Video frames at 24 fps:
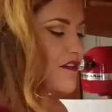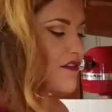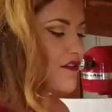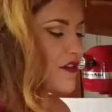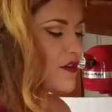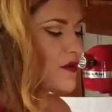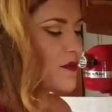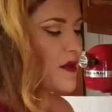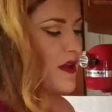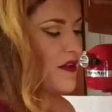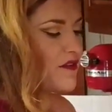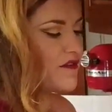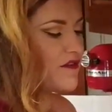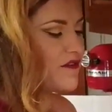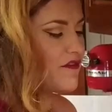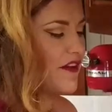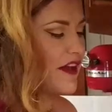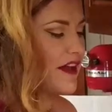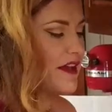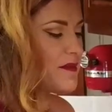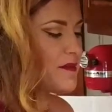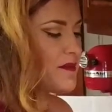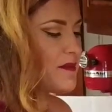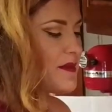for about
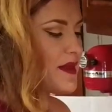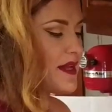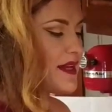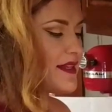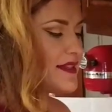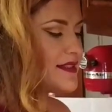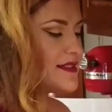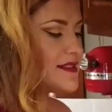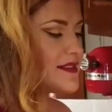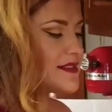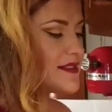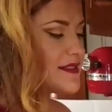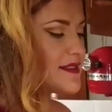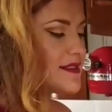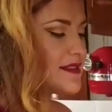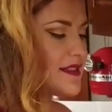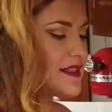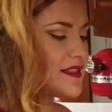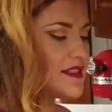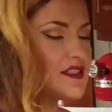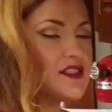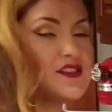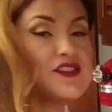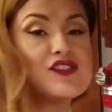5 minutes.
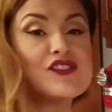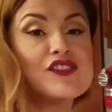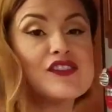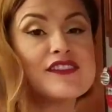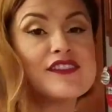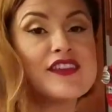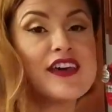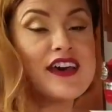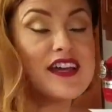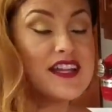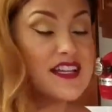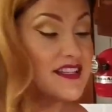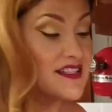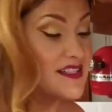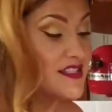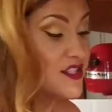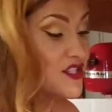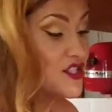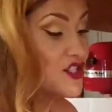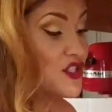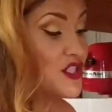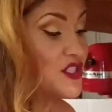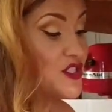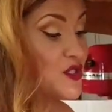Until the onions are
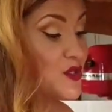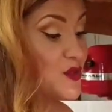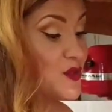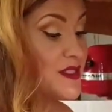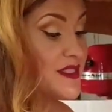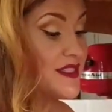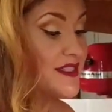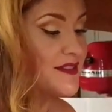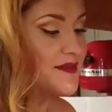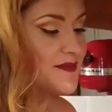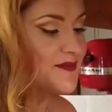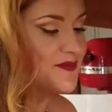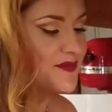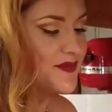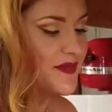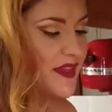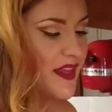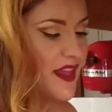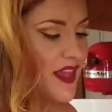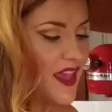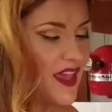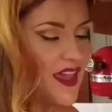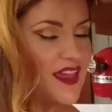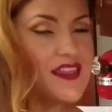translucent.
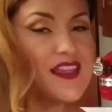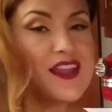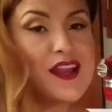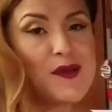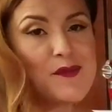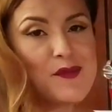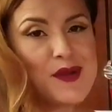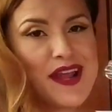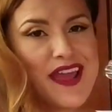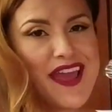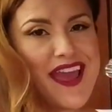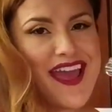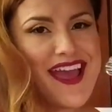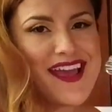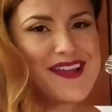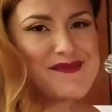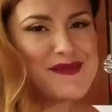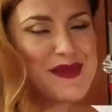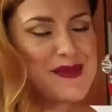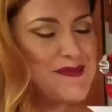And then I'm going to add my